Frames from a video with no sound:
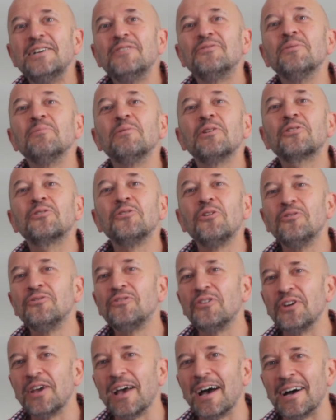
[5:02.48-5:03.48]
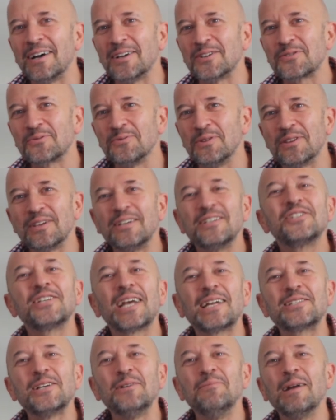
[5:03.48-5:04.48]
from Le Grand Voyage with
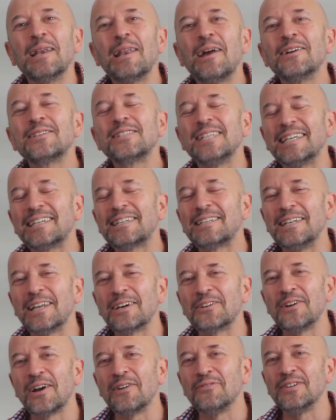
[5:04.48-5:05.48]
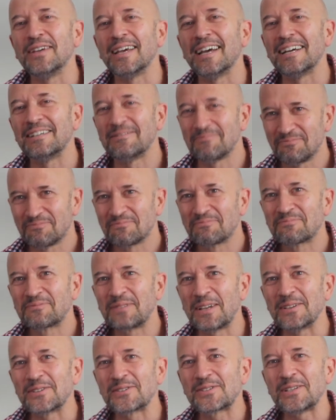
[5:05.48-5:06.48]
Chateau Malartic, LeGrandVoyage.
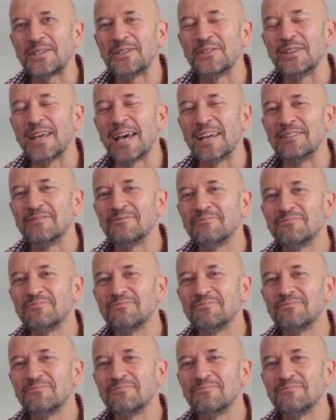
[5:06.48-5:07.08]
I'll see you then.